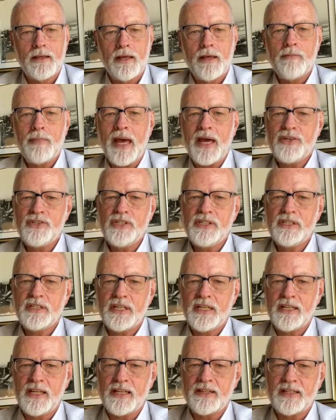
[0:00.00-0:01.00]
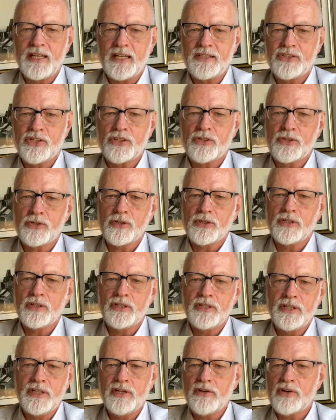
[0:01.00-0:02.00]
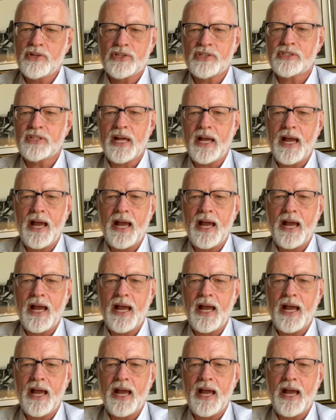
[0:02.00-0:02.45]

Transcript: Imagine that your nearest